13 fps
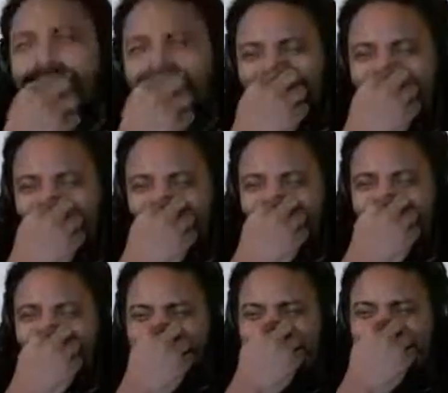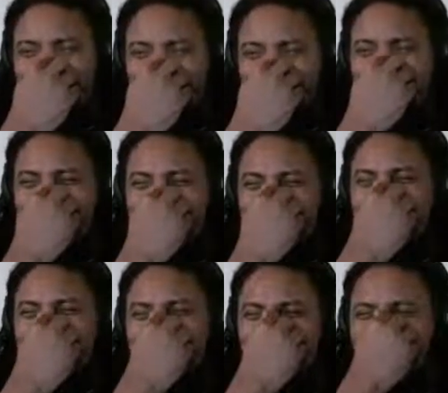
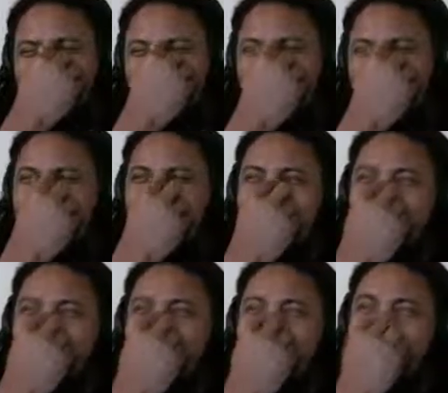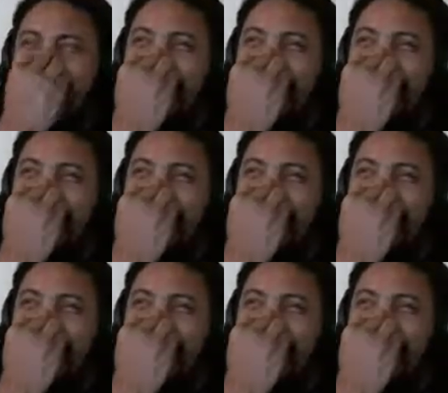No one is speaking in this clip.